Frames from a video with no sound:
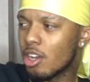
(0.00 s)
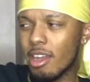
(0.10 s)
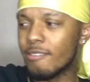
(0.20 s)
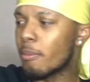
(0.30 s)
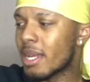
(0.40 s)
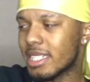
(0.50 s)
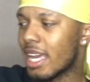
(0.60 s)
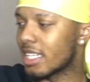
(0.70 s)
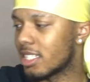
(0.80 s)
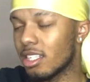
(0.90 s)
and if you're about to
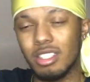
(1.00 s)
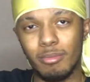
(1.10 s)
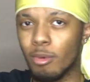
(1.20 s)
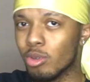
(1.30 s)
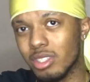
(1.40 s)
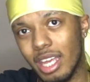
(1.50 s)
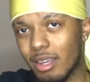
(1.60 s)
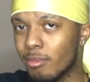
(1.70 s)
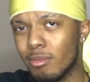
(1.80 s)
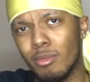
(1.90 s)
exit, so most
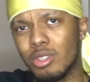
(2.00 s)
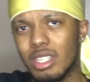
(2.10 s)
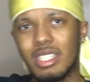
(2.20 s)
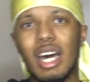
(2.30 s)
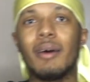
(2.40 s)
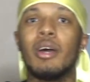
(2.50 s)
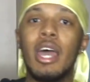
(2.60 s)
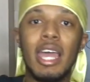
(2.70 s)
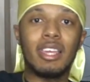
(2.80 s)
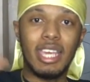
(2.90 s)
of the time.
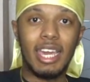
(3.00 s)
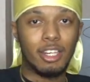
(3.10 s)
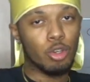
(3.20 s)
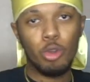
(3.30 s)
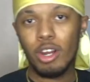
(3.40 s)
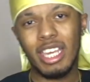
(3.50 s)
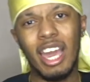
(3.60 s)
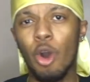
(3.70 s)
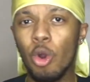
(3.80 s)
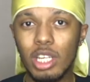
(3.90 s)
Yeah, New York,
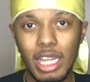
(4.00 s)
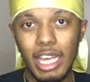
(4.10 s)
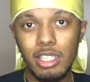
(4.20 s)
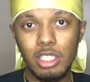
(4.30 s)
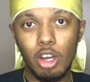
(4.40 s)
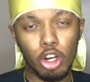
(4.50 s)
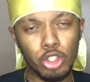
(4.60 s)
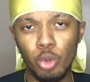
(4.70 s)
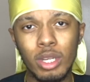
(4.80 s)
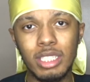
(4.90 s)
yeah, all the lanes are
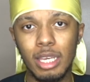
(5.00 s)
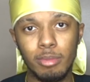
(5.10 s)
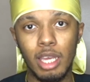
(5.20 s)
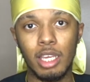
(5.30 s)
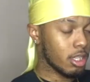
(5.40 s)
doing the same thing.